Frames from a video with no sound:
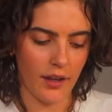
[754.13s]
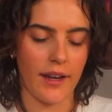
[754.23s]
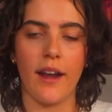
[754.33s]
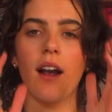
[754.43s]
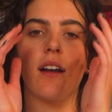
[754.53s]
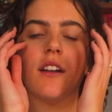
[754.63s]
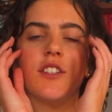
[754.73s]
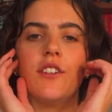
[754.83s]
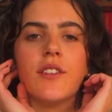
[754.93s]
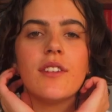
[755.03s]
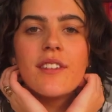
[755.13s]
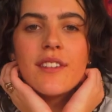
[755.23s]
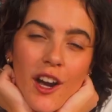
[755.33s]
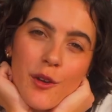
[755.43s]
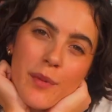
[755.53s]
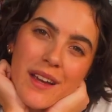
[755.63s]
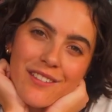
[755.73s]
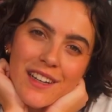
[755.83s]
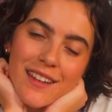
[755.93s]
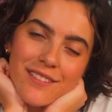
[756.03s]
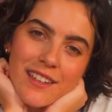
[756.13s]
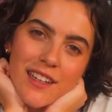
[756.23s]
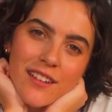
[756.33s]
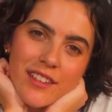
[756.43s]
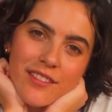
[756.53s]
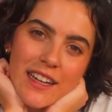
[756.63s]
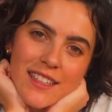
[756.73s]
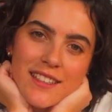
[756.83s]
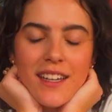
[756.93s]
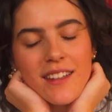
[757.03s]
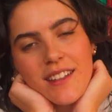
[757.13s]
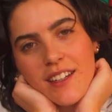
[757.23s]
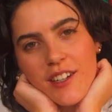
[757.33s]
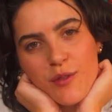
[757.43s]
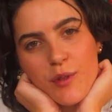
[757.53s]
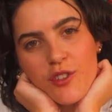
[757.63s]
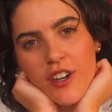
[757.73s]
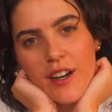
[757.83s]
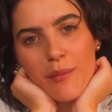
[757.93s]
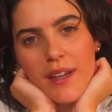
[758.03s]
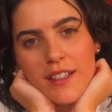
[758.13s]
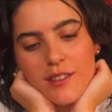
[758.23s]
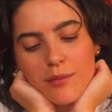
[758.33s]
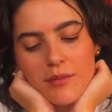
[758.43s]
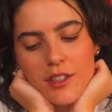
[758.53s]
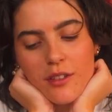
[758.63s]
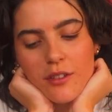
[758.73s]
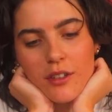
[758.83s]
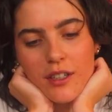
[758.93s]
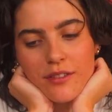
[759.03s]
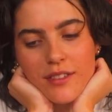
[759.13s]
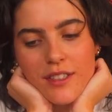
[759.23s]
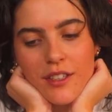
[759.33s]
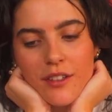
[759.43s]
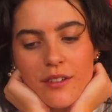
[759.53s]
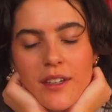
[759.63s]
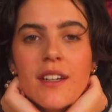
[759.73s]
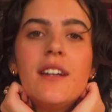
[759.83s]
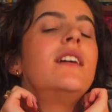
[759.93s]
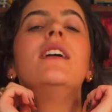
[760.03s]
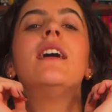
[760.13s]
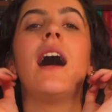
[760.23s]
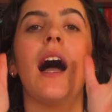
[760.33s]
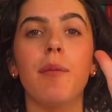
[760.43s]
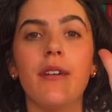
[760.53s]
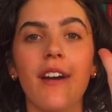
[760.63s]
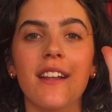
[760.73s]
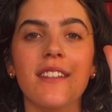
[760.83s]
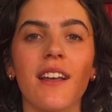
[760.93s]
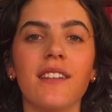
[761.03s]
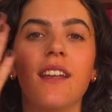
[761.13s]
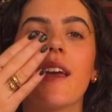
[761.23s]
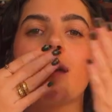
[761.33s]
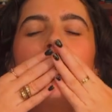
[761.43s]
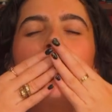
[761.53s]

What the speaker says: Okay, I can't choose. I hope you have a lovely, lovely Valentine's, and I hope you try and make some cute crafts too. Happy Valentine's Day!